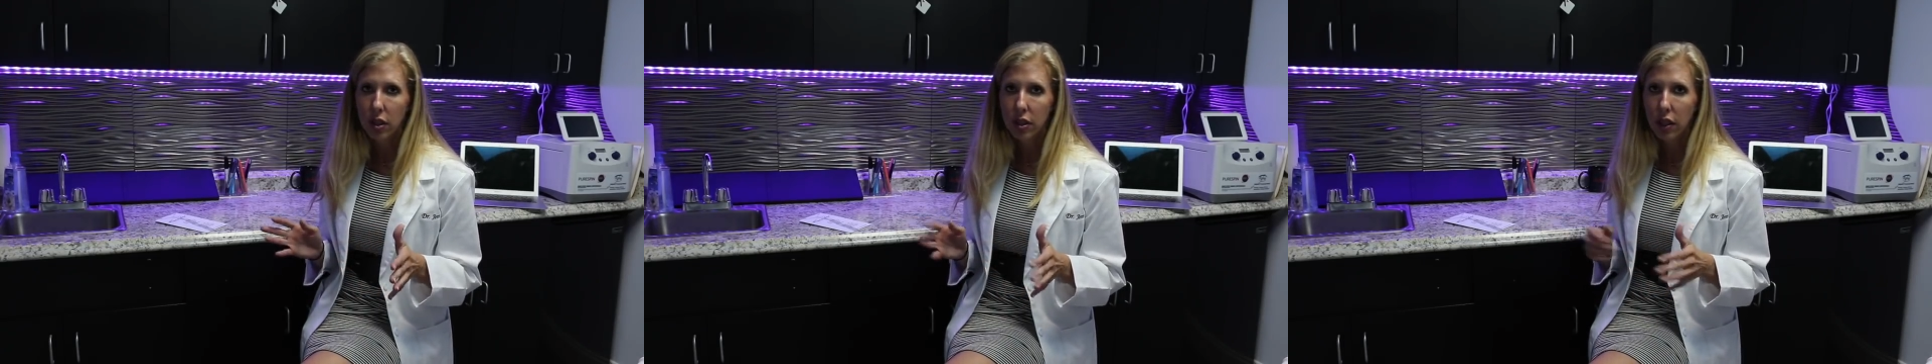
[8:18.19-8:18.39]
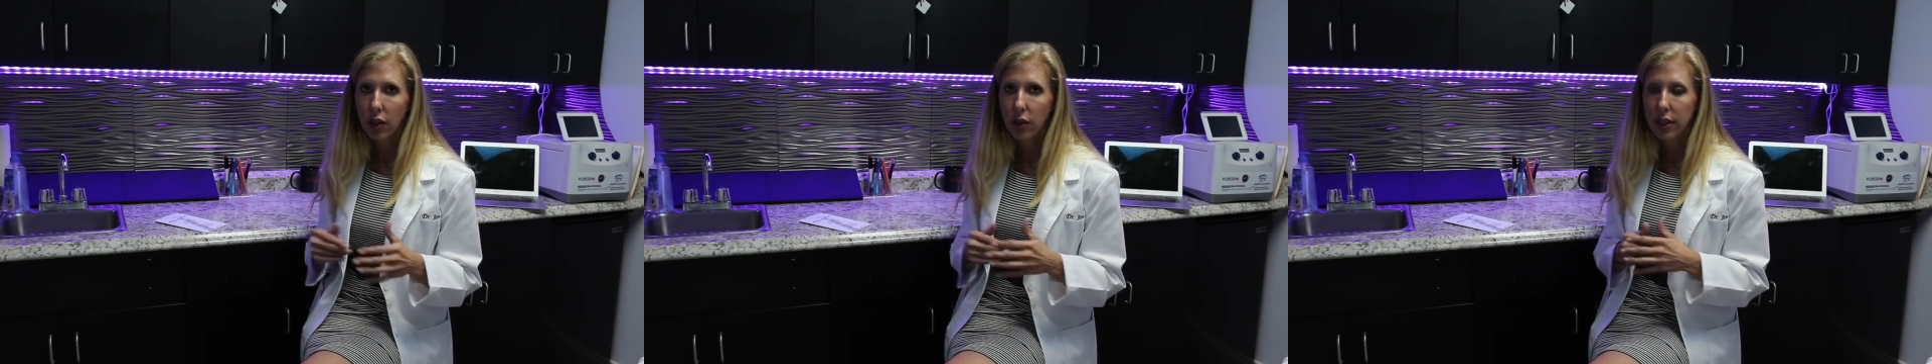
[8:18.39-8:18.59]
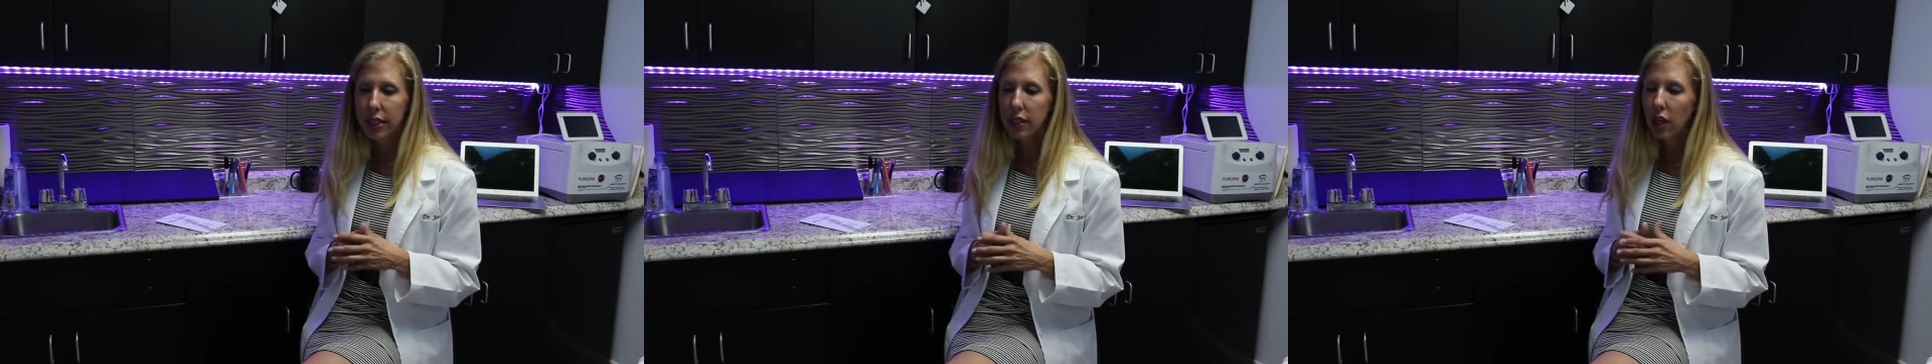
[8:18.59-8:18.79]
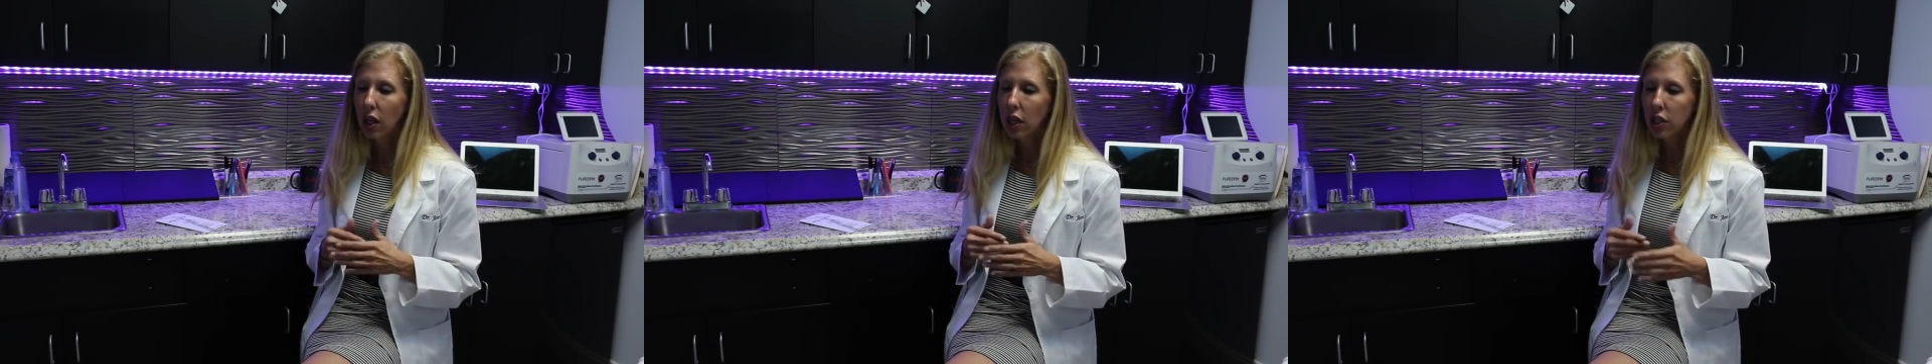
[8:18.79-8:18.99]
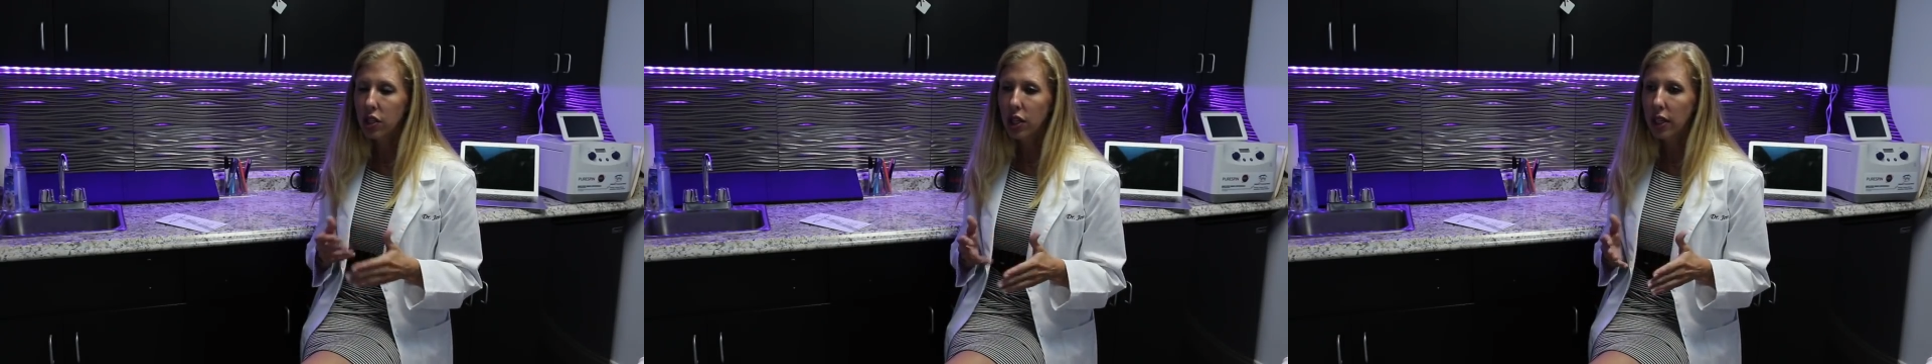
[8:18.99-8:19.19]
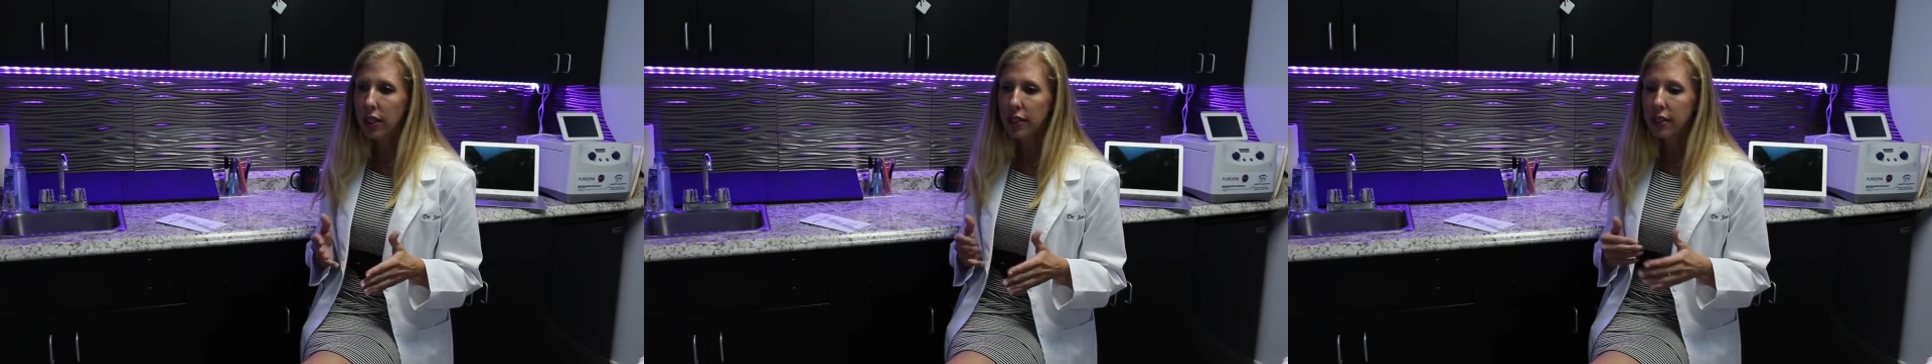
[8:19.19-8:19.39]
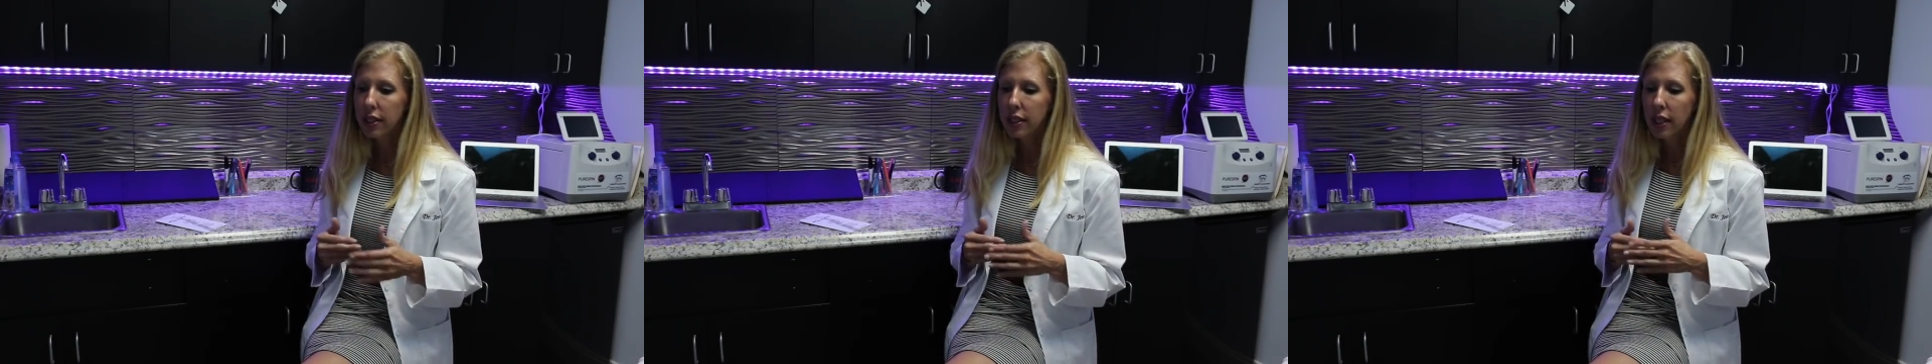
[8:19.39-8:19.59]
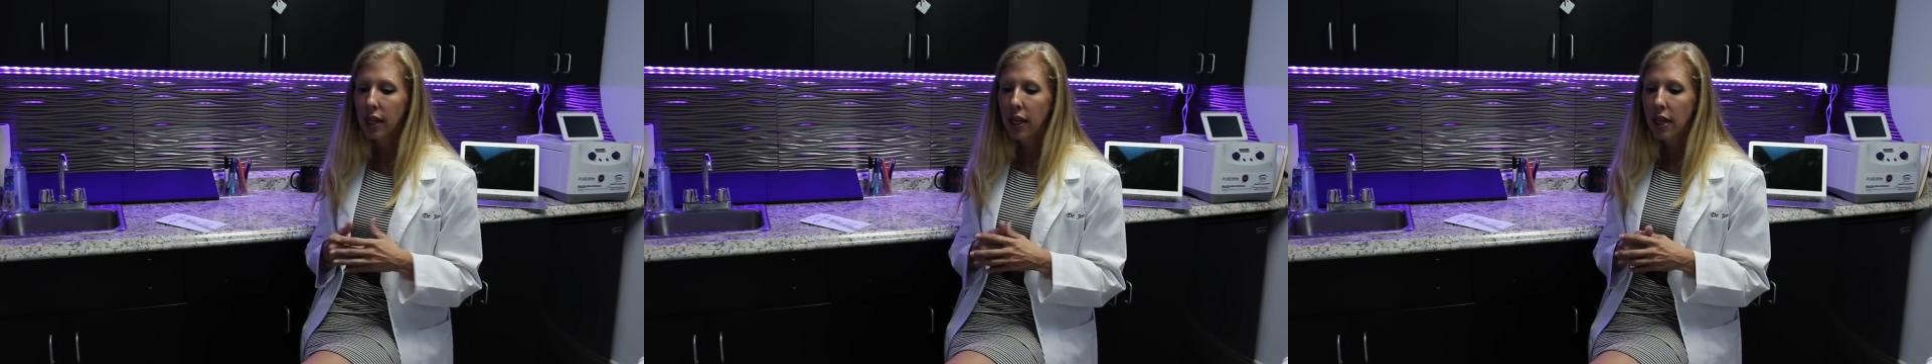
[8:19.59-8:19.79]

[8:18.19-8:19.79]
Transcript: so it's not just